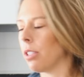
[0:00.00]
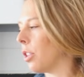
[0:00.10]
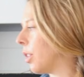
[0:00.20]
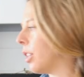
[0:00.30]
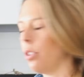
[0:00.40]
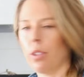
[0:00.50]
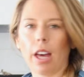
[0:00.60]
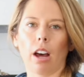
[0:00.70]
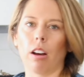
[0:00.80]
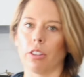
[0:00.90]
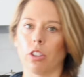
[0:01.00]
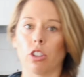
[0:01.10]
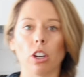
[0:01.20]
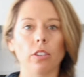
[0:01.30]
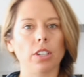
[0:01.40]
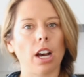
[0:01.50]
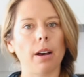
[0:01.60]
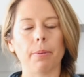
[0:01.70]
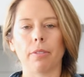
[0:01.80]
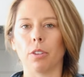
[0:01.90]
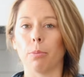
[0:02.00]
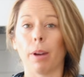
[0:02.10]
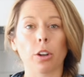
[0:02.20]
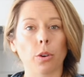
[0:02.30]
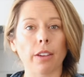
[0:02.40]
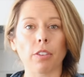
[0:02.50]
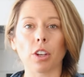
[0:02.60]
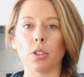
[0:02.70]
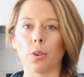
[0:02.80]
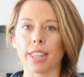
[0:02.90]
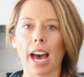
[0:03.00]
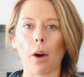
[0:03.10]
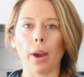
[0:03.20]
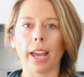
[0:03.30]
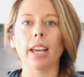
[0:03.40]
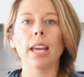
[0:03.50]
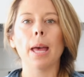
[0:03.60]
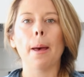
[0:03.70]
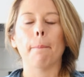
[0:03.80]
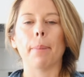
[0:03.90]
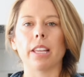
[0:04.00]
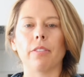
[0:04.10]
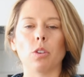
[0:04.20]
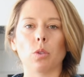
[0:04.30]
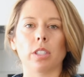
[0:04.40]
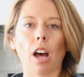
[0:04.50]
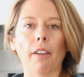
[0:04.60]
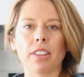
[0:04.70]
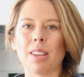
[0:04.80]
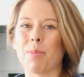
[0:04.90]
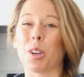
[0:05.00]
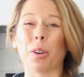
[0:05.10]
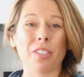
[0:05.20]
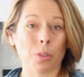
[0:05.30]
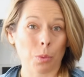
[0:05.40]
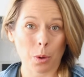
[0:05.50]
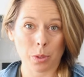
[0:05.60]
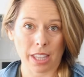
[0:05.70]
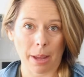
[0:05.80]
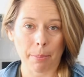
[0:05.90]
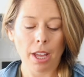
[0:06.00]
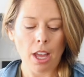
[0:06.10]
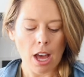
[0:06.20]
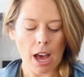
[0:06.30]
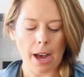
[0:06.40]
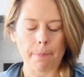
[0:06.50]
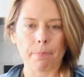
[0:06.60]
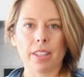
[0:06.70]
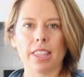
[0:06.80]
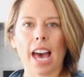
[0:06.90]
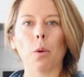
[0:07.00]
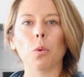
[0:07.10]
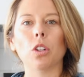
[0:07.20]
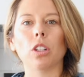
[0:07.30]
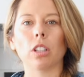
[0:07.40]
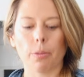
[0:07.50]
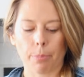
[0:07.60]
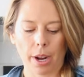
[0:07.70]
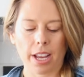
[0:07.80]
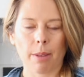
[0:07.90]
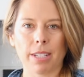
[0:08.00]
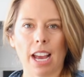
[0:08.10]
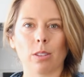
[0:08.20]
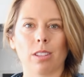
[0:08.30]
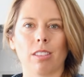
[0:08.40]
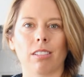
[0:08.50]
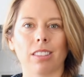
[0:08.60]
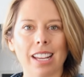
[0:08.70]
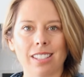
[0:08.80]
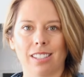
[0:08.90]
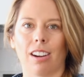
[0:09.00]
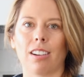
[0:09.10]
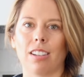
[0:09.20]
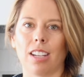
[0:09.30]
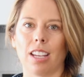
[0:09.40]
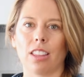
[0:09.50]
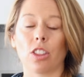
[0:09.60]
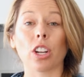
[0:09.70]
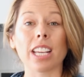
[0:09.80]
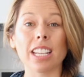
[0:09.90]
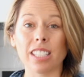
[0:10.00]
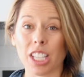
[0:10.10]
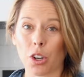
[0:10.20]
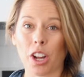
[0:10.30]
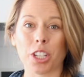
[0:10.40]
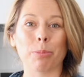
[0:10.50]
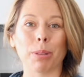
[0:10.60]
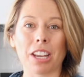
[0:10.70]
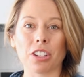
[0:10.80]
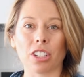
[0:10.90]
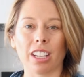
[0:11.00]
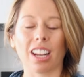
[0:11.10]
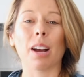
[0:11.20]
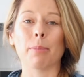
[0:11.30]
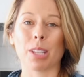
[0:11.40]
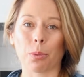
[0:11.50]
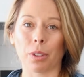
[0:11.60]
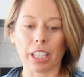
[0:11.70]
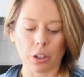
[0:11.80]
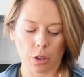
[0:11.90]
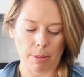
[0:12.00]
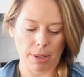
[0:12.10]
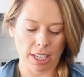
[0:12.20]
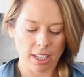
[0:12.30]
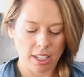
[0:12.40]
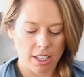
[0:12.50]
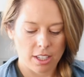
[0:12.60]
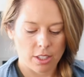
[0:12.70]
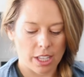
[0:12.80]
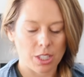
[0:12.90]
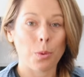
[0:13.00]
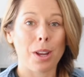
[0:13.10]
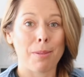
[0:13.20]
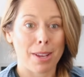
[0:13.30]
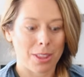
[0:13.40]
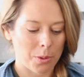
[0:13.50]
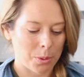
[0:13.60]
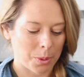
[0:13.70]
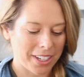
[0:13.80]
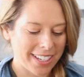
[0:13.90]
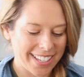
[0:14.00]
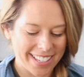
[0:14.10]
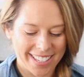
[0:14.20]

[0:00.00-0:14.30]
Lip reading: So you can do that on the stovetop. If you microwave, you can do it that way. But if you soften them, you could even roast them. That will break them down so they're less starchy, they're easier on your blender, and it comes out really creamy. That's a way to make those work.